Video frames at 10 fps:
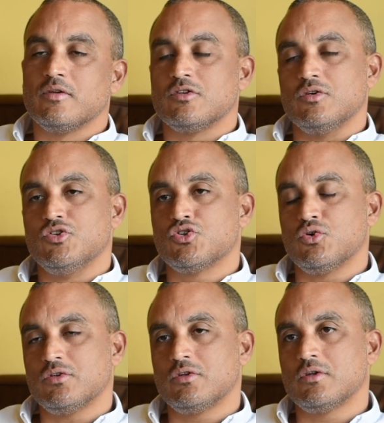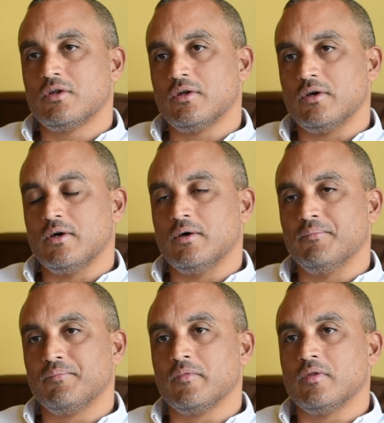So in short,
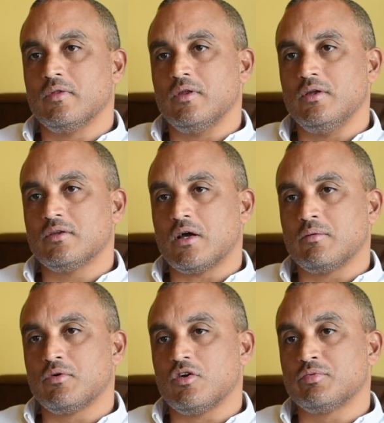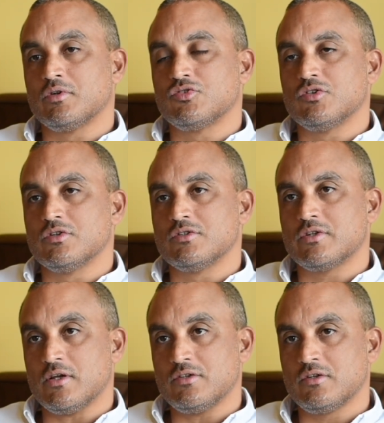the Tygerberg Hospital Children's
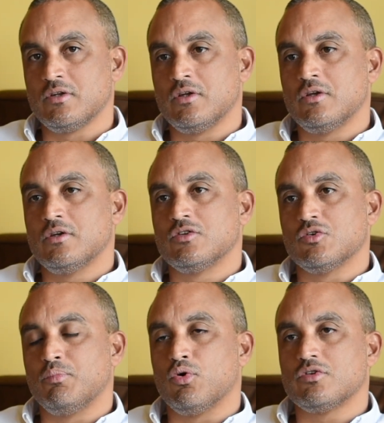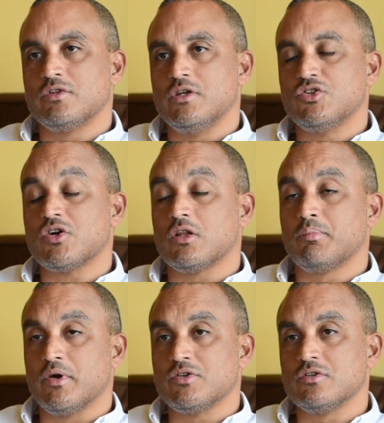Trust supports the child
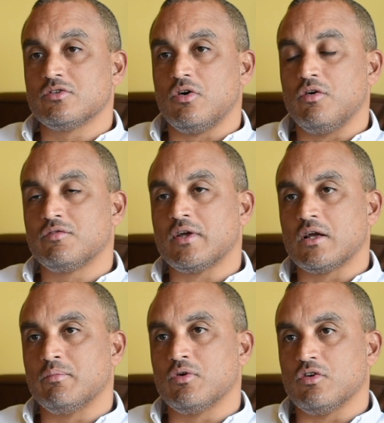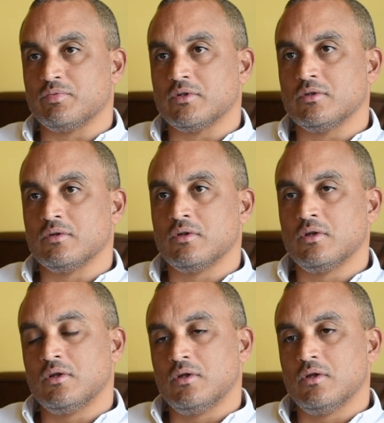patients of Tygerberg Hospital.
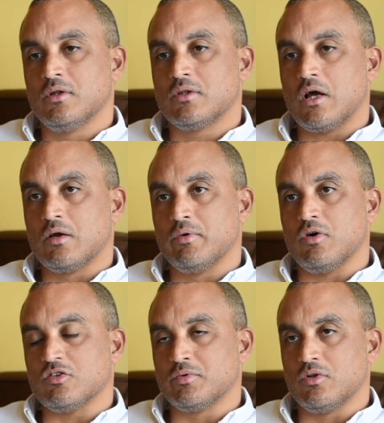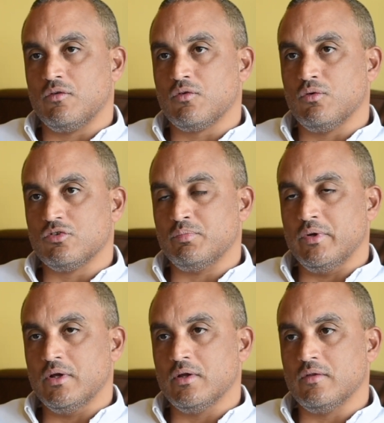Tygerberg Hospital, of course,
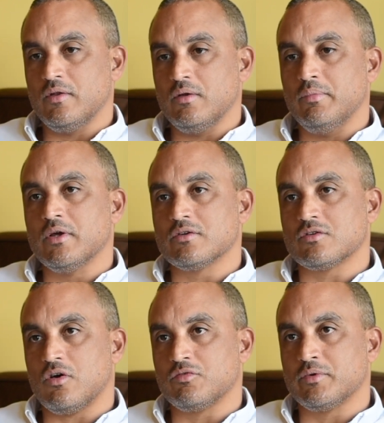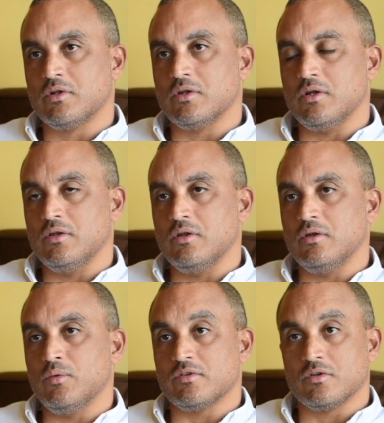being the biggest hospital in the
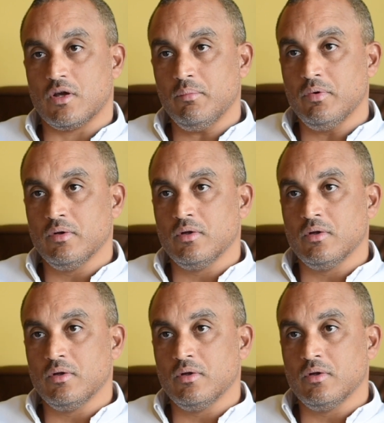Western Cape.